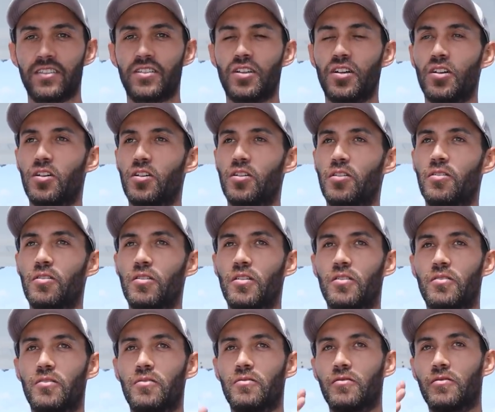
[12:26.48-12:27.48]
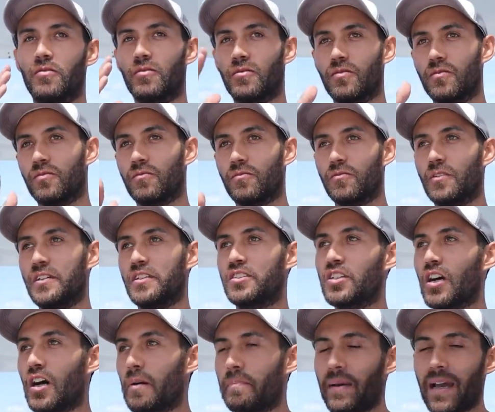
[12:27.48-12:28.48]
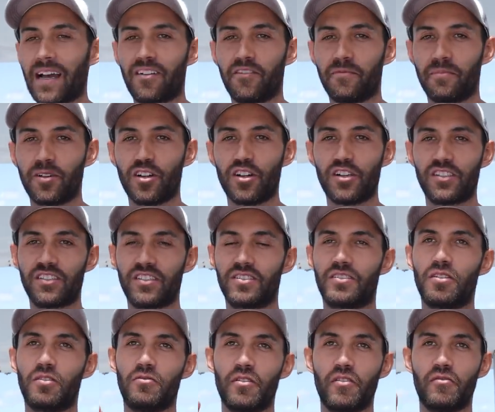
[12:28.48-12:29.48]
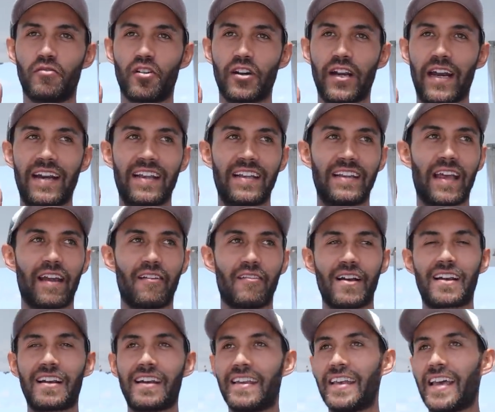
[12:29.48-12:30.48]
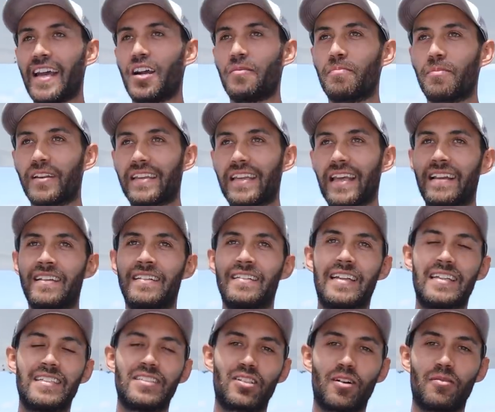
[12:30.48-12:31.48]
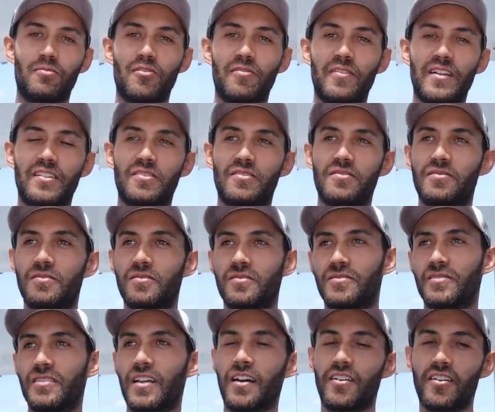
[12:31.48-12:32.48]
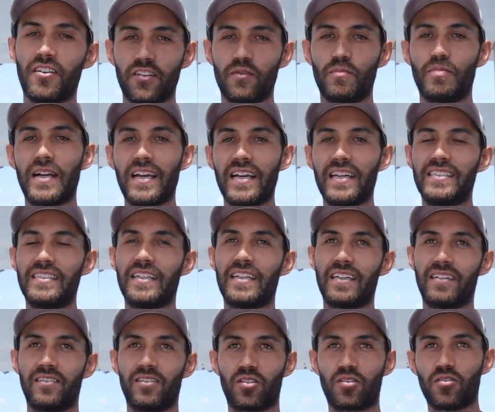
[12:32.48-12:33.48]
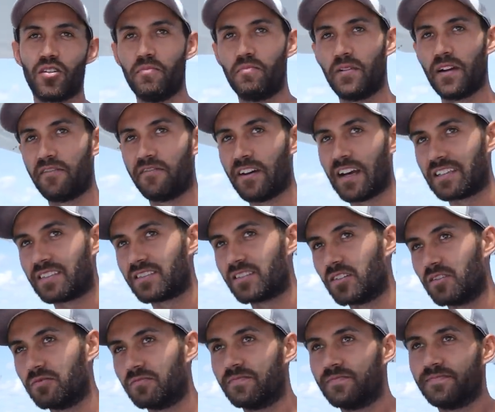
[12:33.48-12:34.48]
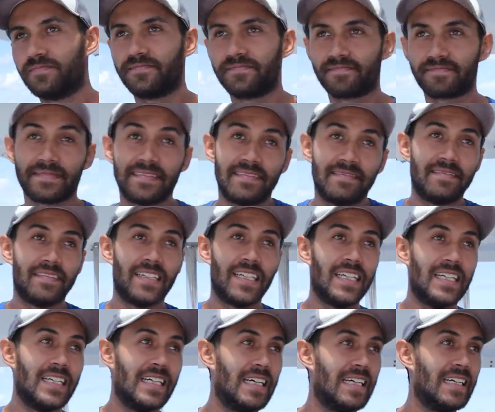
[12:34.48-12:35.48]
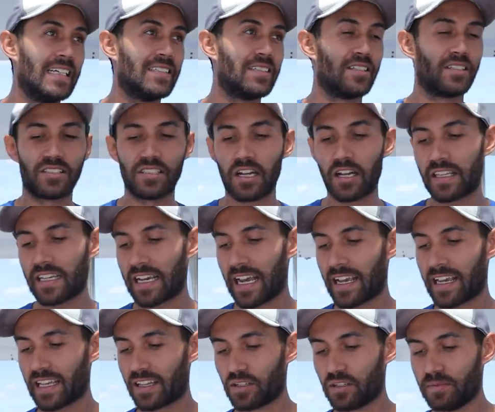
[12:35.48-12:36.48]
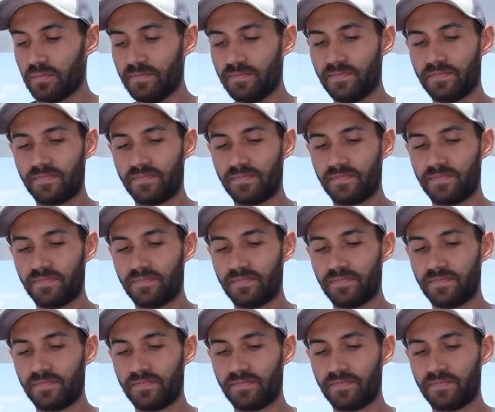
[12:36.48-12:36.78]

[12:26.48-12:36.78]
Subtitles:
So we saw a pack of birds, so we were heading directly there, but then they start moving to another place and they're going pretty fast. So there's nothing I can do.